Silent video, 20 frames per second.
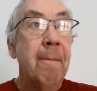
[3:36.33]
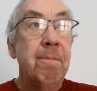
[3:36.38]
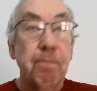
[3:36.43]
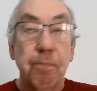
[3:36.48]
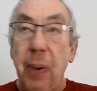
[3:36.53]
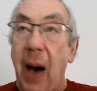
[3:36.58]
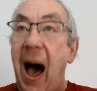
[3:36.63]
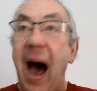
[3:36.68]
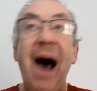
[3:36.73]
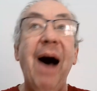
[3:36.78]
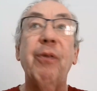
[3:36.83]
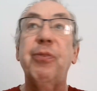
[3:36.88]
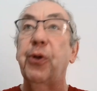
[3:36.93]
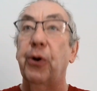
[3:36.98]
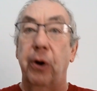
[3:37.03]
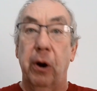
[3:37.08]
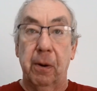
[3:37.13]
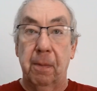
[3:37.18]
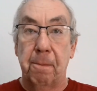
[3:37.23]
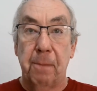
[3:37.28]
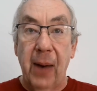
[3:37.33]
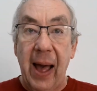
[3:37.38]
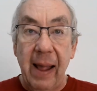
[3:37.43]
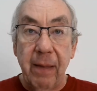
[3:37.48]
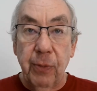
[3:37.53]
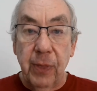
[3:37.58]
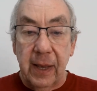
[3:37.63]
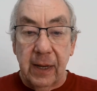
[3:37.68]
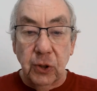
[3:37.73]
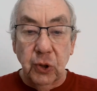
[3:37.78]
bothered by
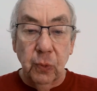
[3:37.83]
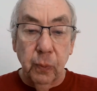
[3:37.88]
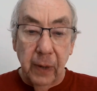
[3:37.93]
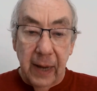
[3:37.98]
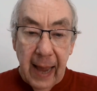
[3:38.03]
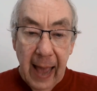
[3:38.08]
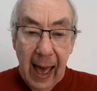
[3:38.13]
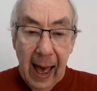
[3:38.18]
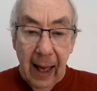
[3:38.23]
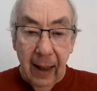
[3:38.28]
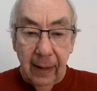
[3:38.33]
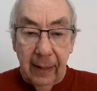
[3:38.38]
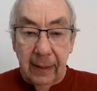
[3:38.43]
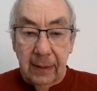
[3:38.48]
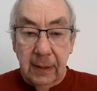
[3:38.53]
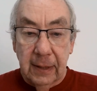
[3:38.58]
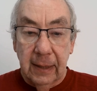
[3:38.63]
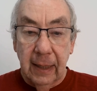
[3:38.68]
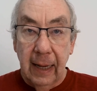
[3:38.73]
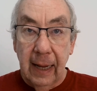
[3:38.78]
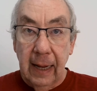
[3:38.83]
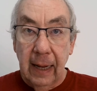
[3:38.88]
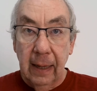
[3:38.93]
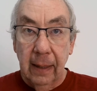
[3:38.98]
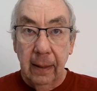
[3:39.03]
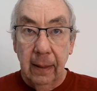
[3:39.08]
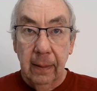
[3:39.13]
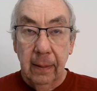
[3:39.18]
this reality.